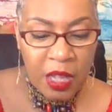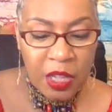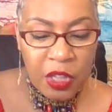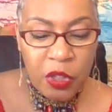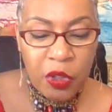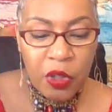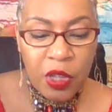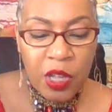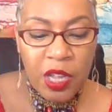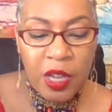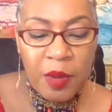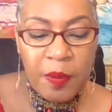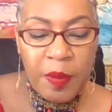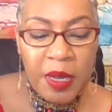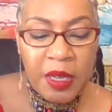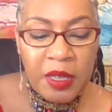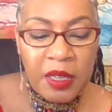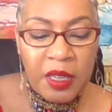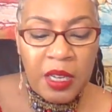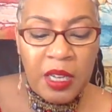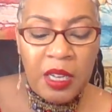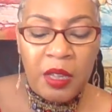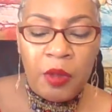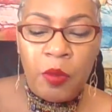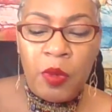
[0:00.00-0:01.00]
You could be
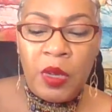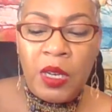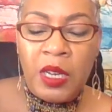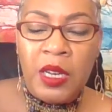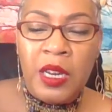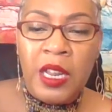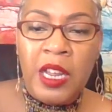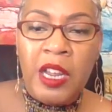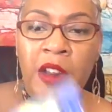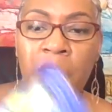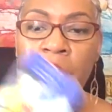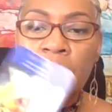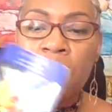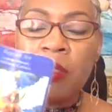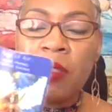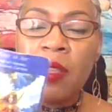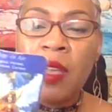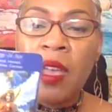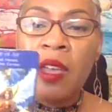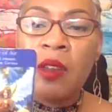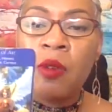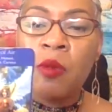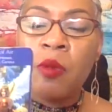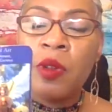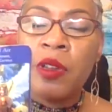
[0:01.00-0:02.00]
dealing with an air
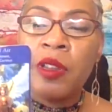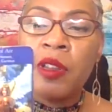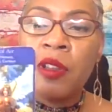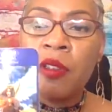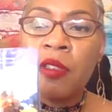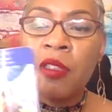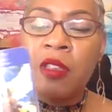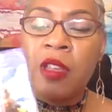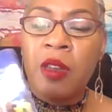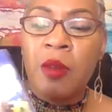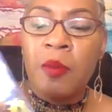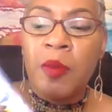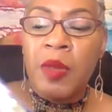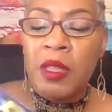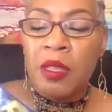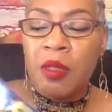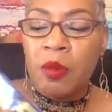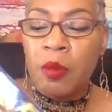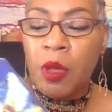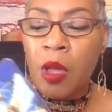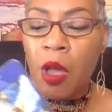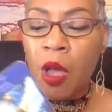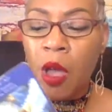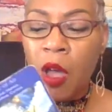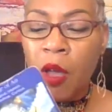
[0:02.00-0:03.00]
sign where there's going to be
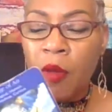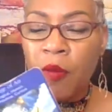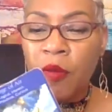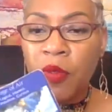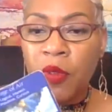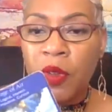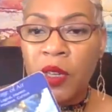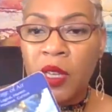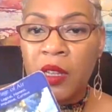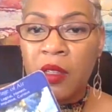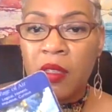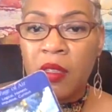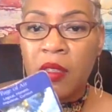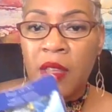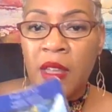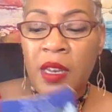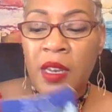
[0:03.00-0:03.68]
some conflicts,